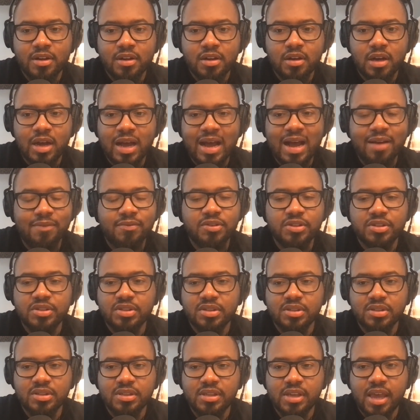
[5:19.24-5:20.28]

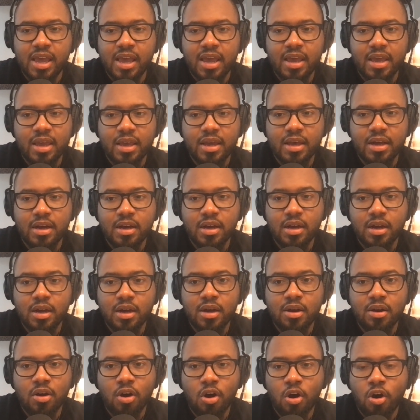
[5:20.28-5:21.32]
obviously a, a,
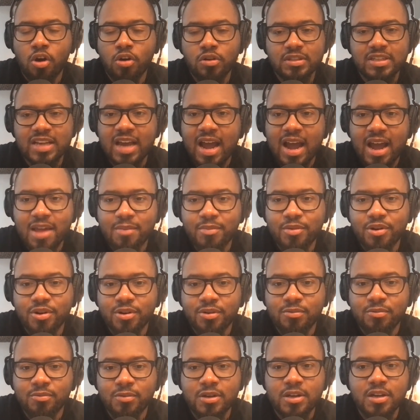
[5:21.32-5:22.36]
a all timer
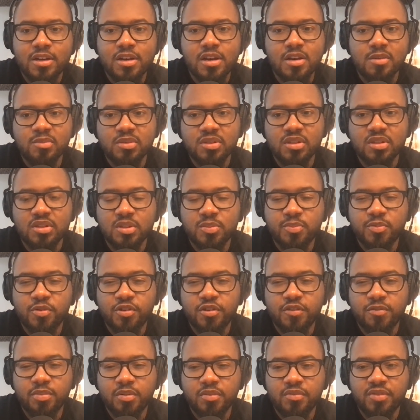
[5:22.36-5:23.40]
when it comes to the sport
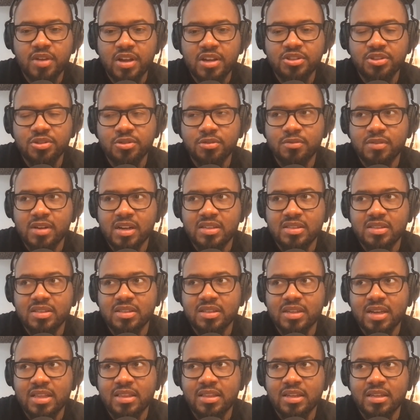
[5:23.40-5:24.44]
of professional
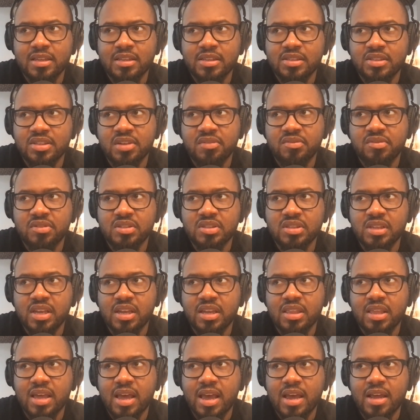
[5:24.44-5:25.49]
wrestling. I think it's safe to say
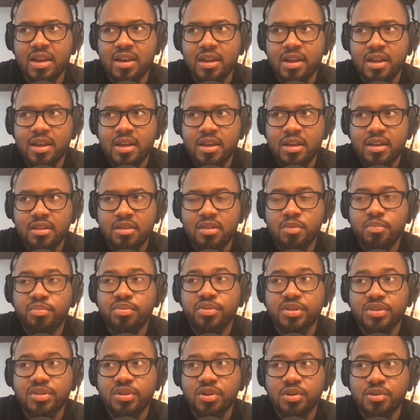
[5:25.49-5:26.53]
that the
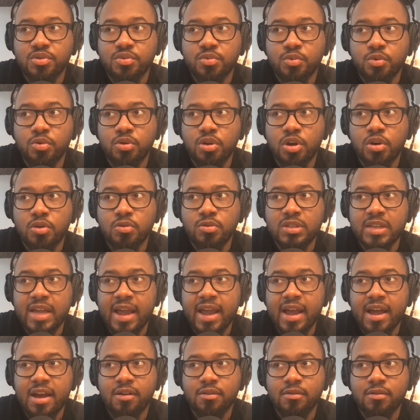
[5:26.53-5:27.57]
Briscoes will go
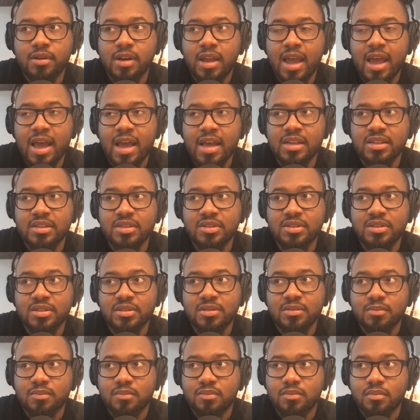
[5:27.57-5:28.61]
down as
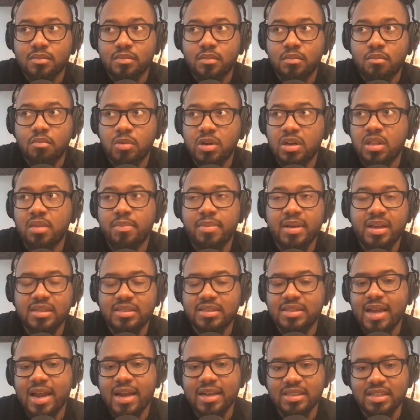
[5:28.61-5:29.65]
one of the best
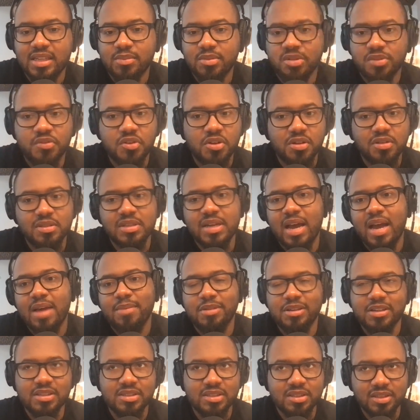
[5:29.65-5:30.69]
tag teams of all time,
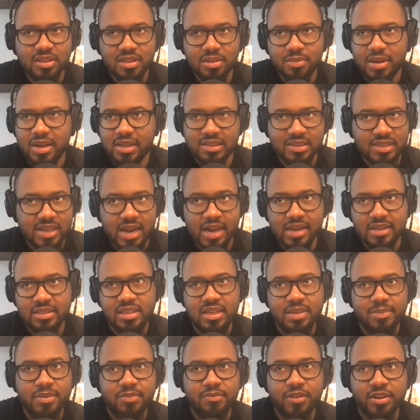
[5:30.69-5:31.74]
easily the best tag
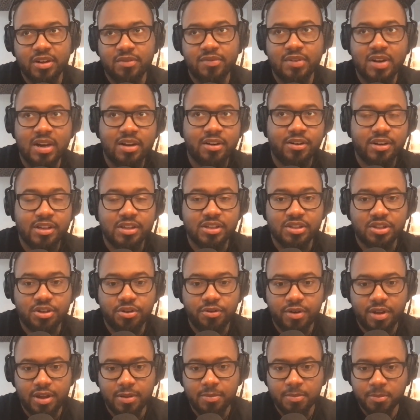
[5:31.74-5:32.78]
team in Ring of Honor
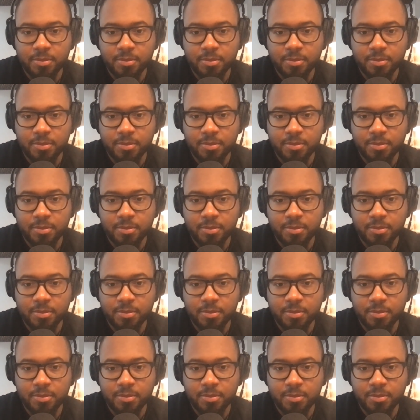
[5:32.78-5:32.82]
history.